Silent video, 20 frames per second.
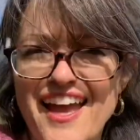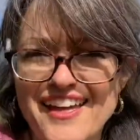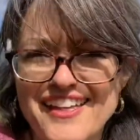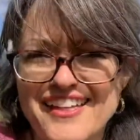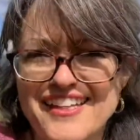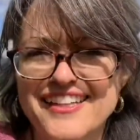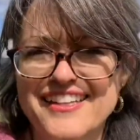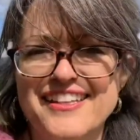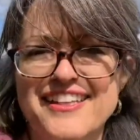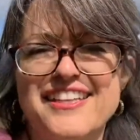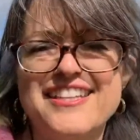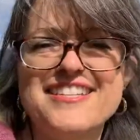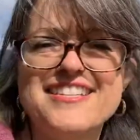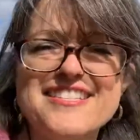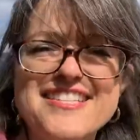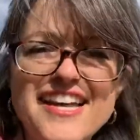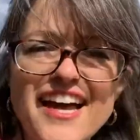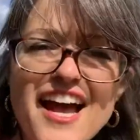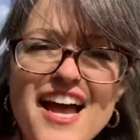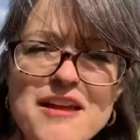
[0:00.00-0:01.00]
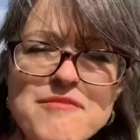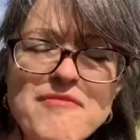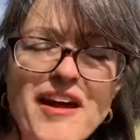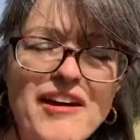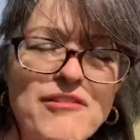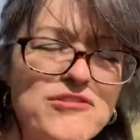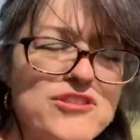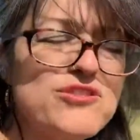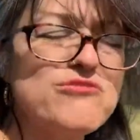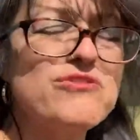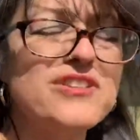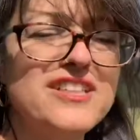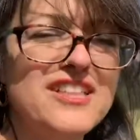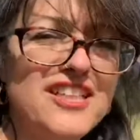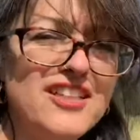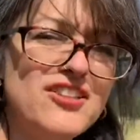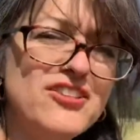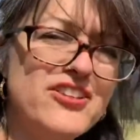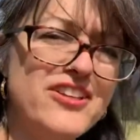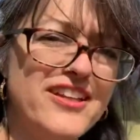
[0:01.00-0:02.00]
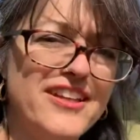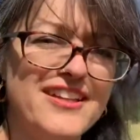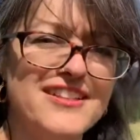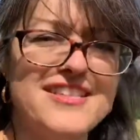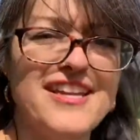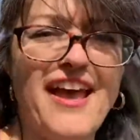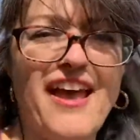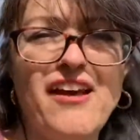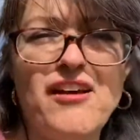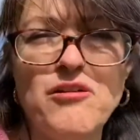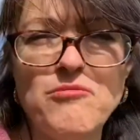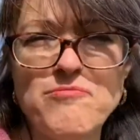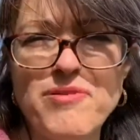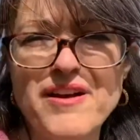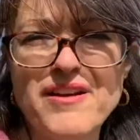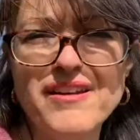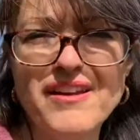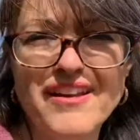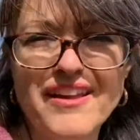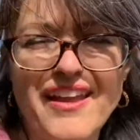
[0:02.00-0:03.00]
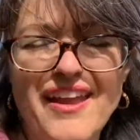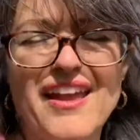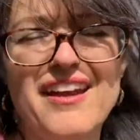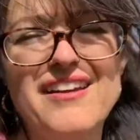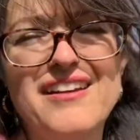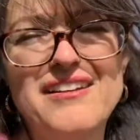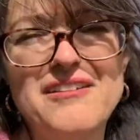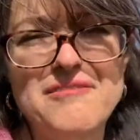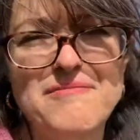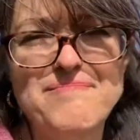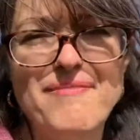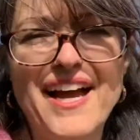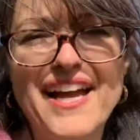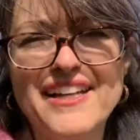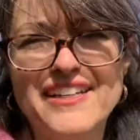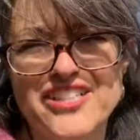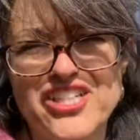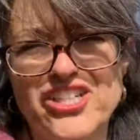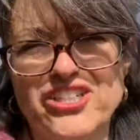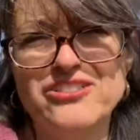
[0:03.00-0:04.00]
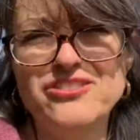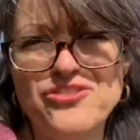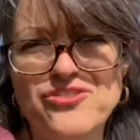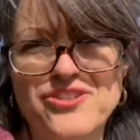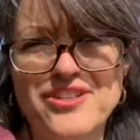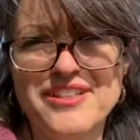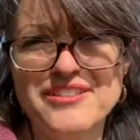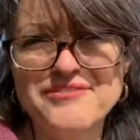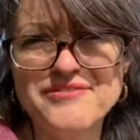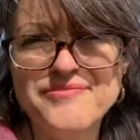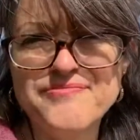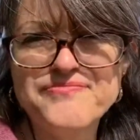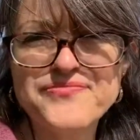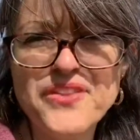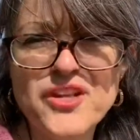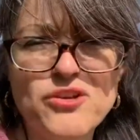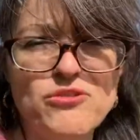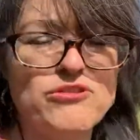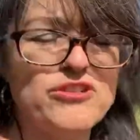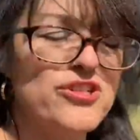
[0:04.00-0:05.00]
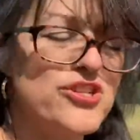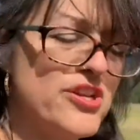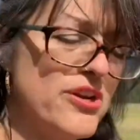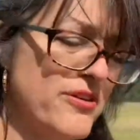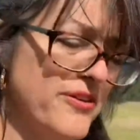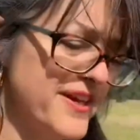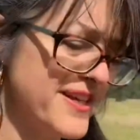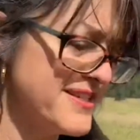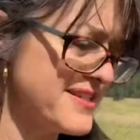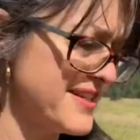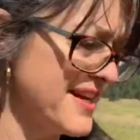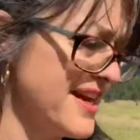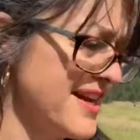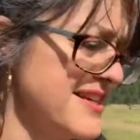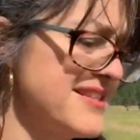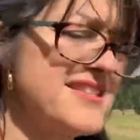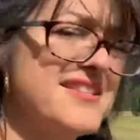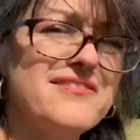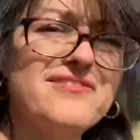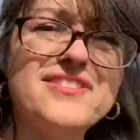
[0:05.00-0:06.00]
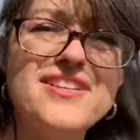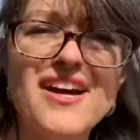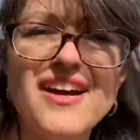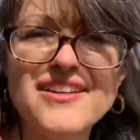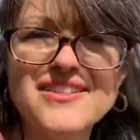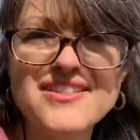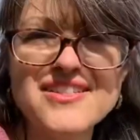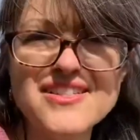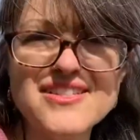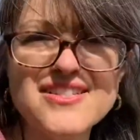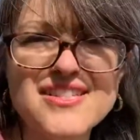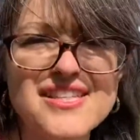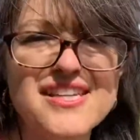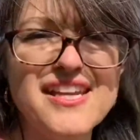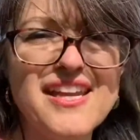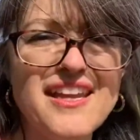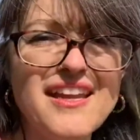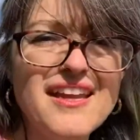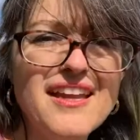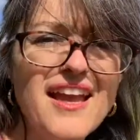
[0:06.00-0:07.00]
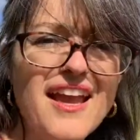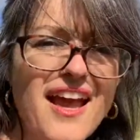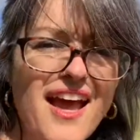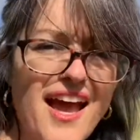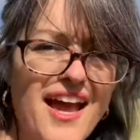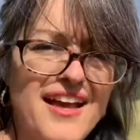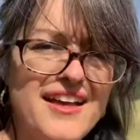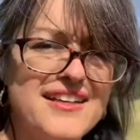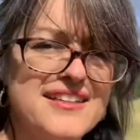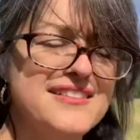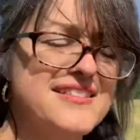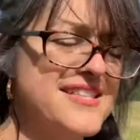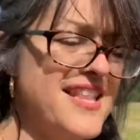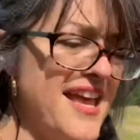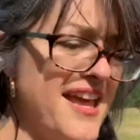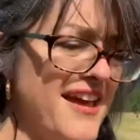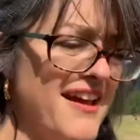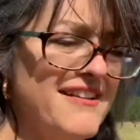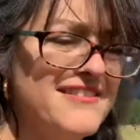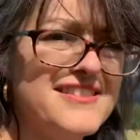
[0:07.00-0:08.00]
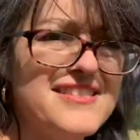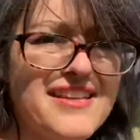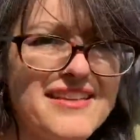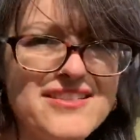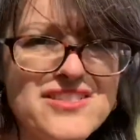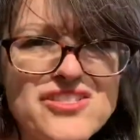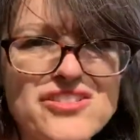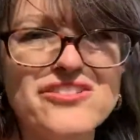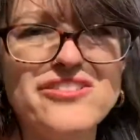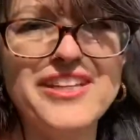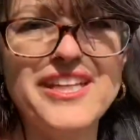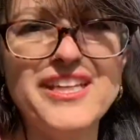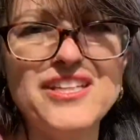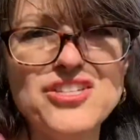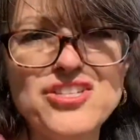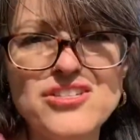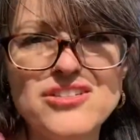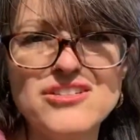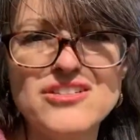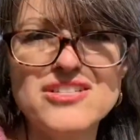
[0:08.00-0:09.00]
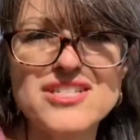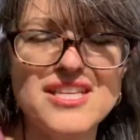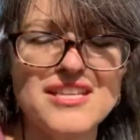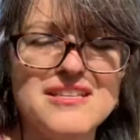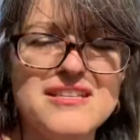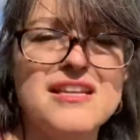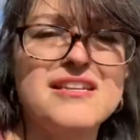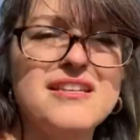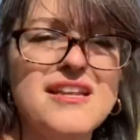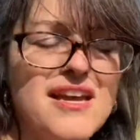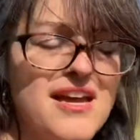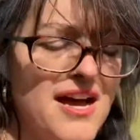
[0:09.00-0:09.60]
in this time, I was really looking to help my children who are showing signs of toxicity as they have sensory issues and